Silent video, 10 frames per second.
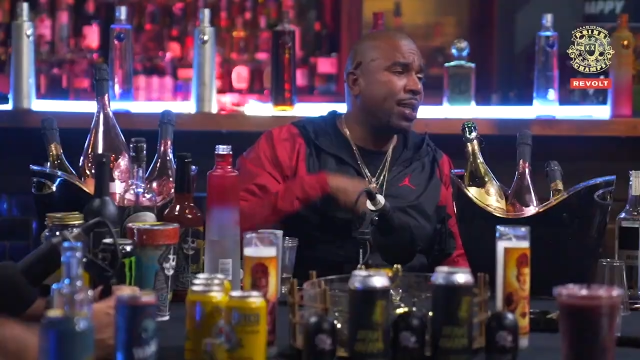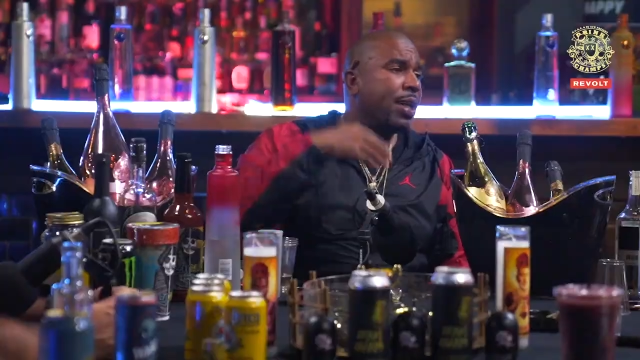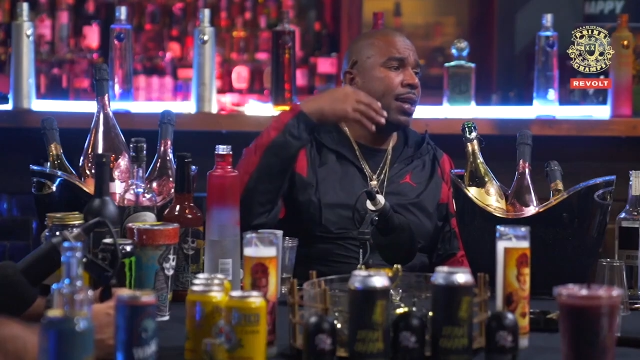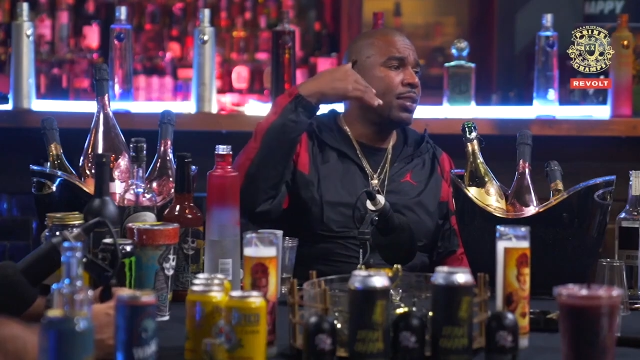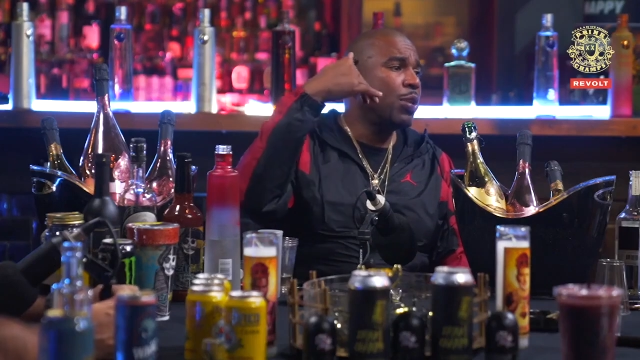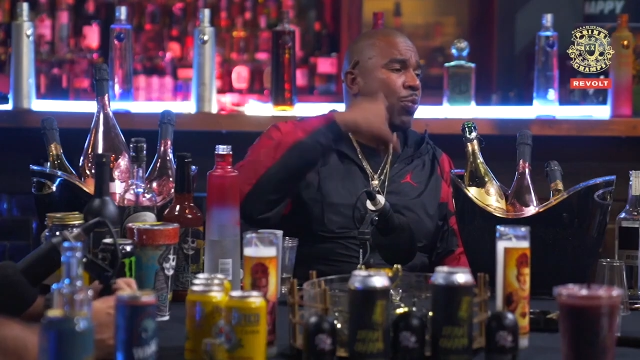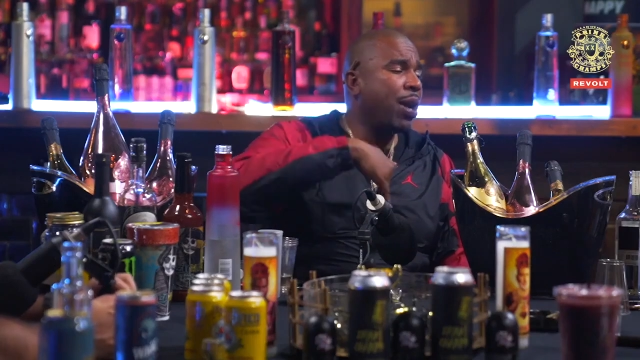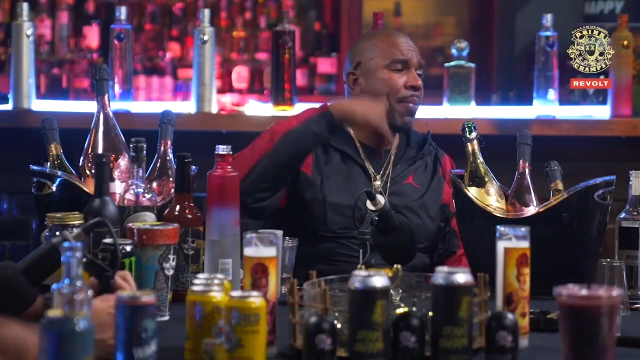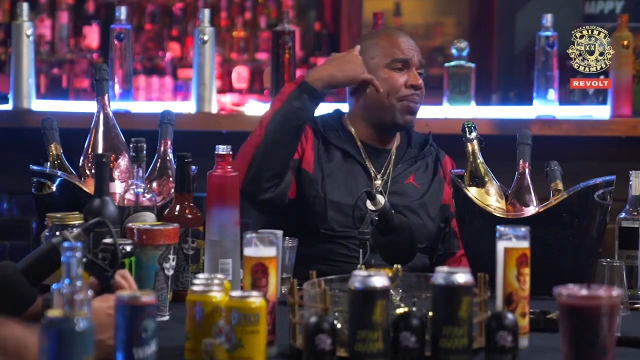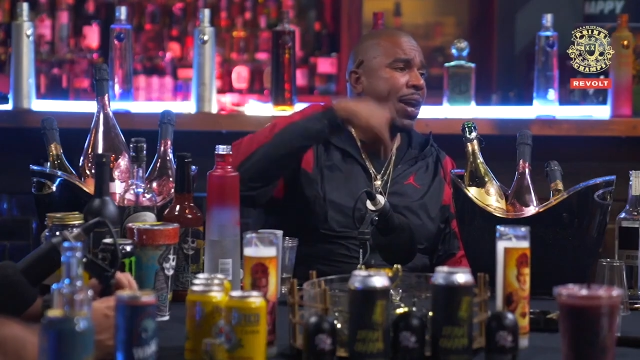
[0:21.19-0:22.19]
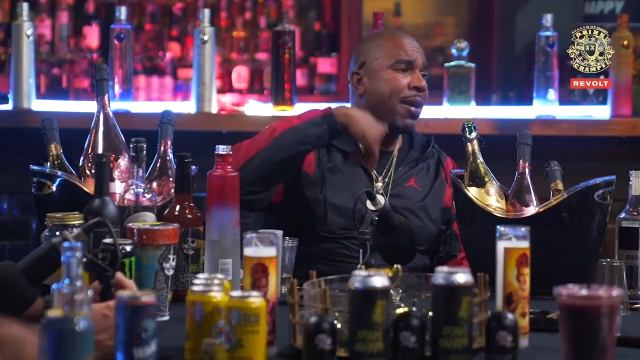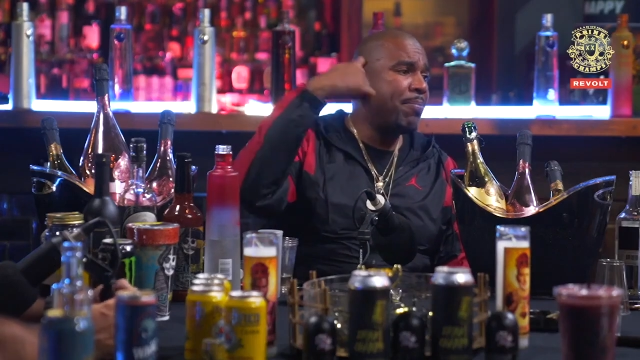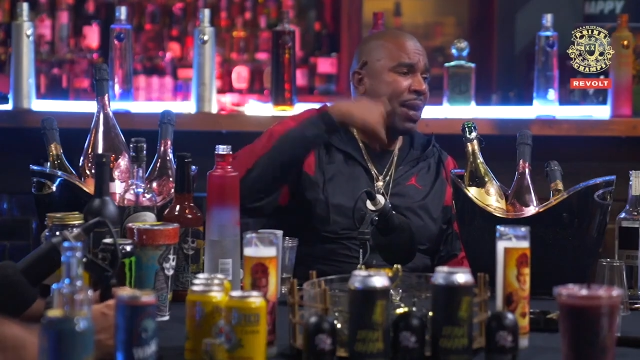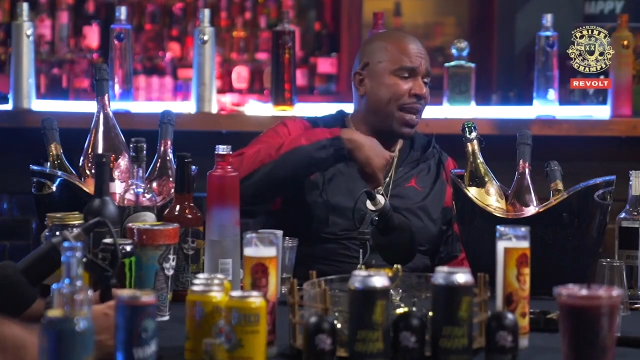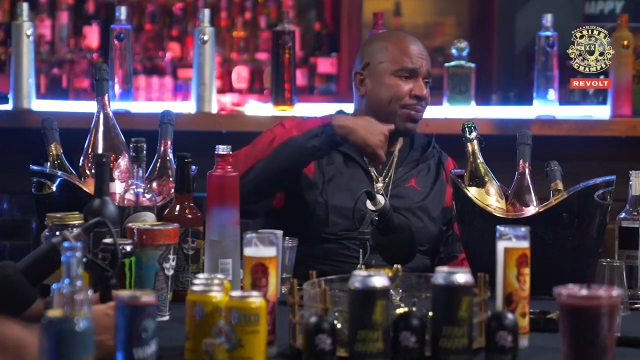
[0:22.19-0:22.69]
back, go, go to wear a pair of
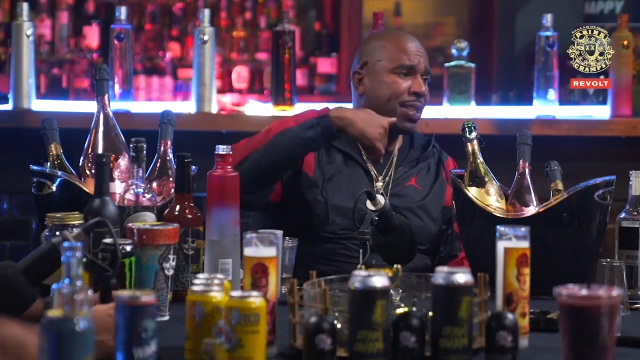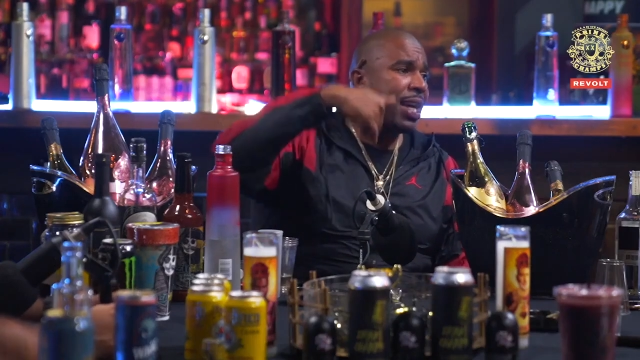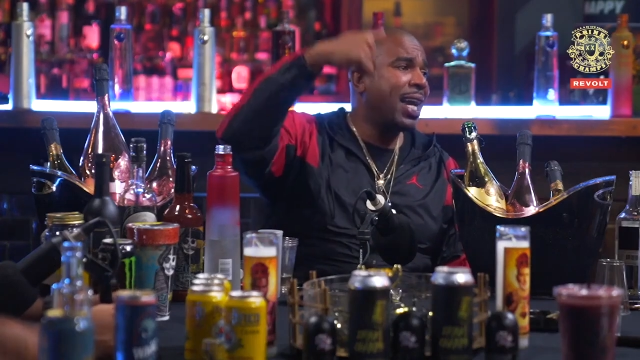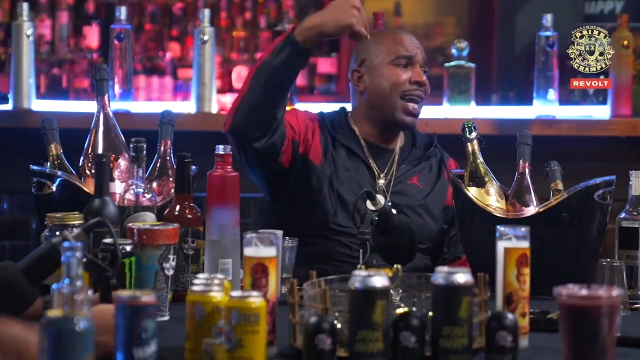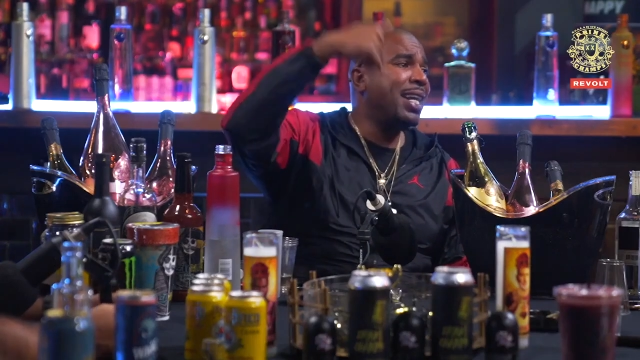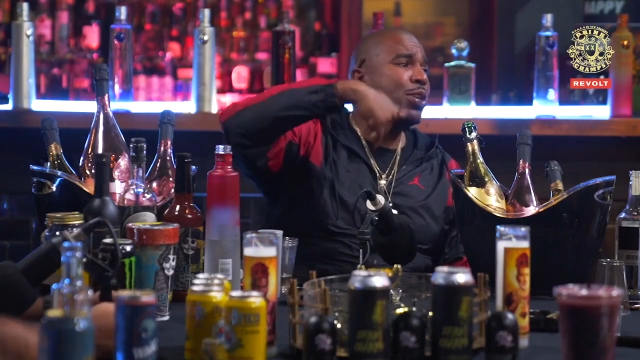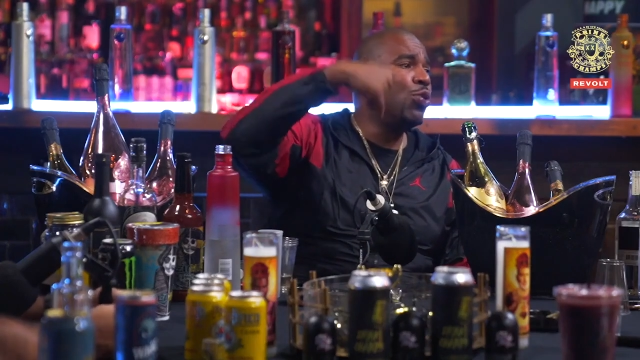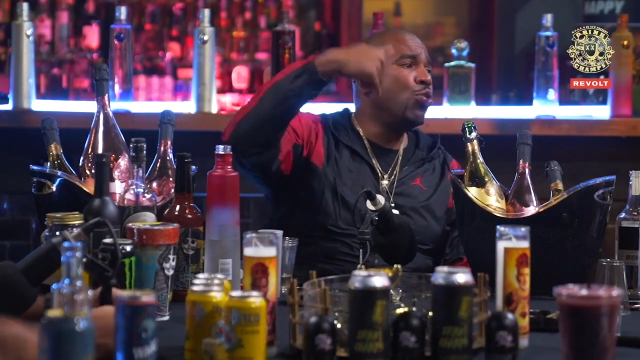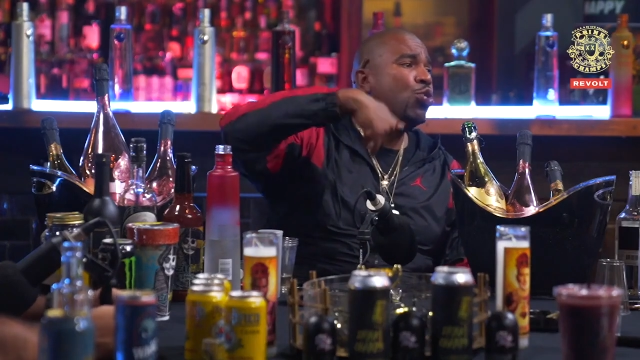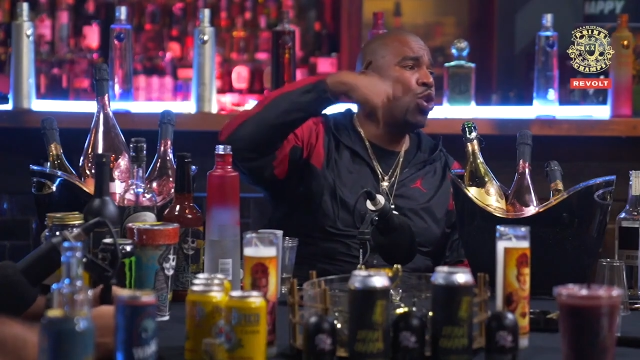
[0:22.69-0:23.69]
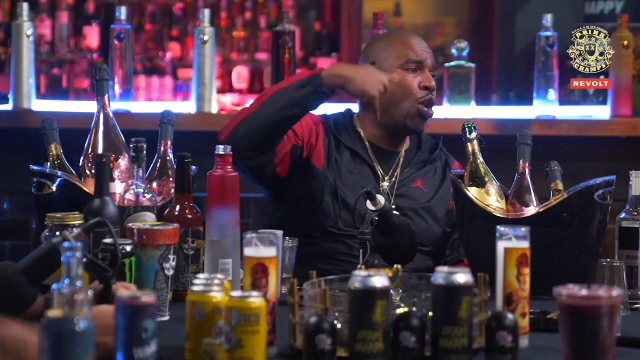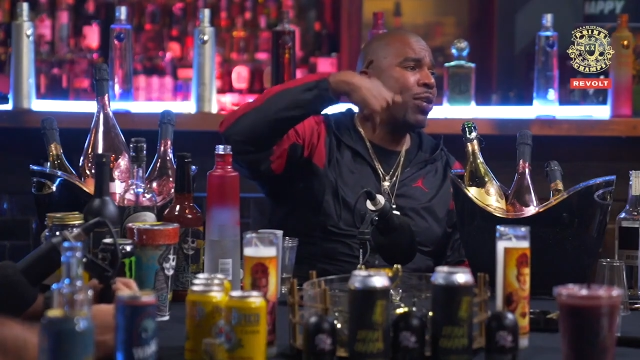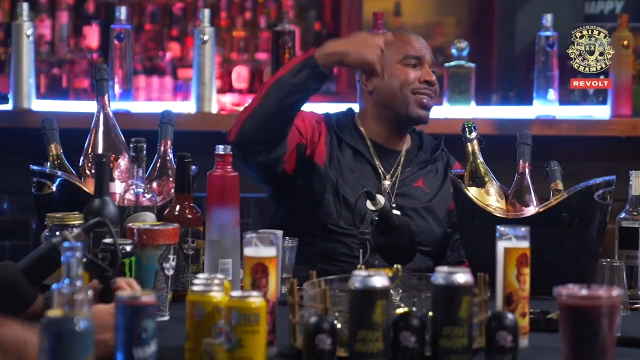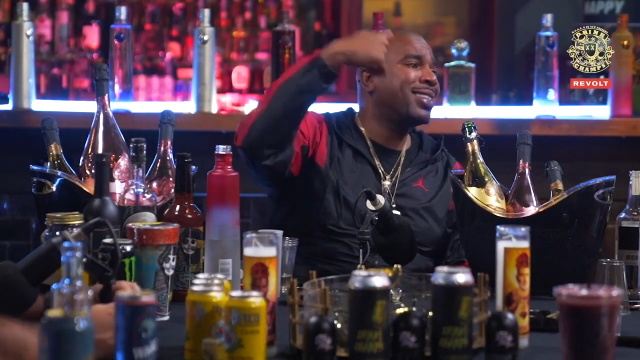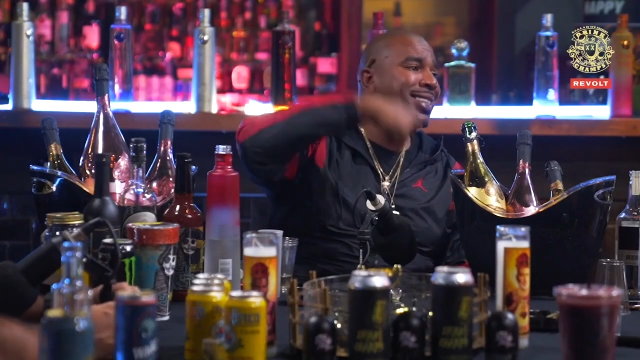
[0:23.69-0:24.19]
Bapes in New
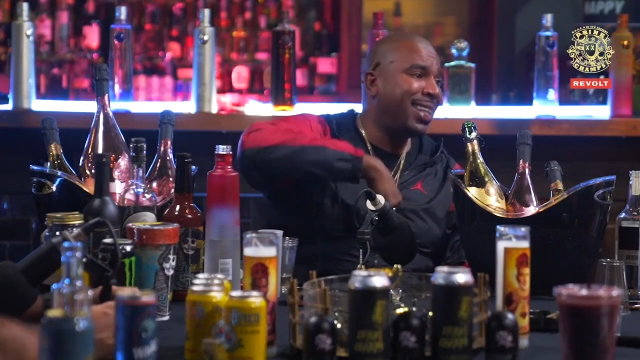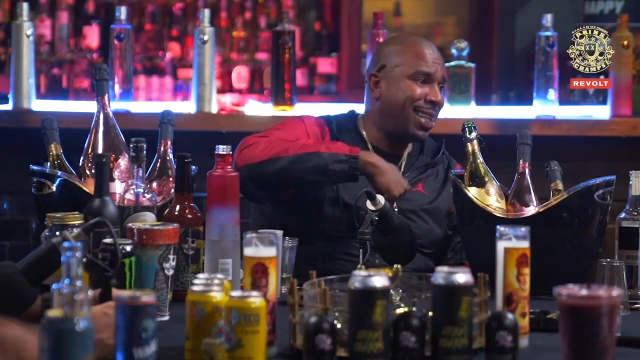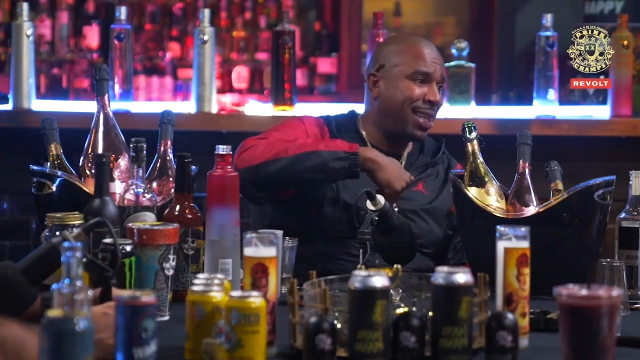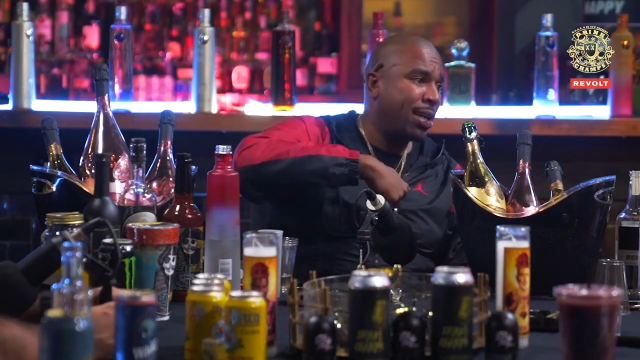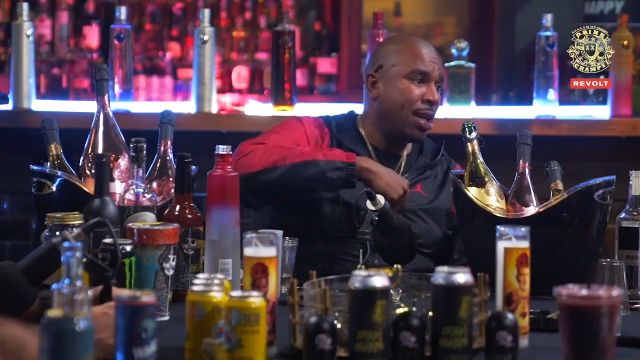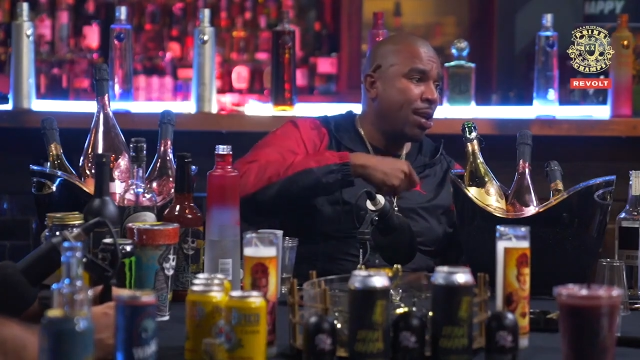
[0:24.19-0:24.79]
York City.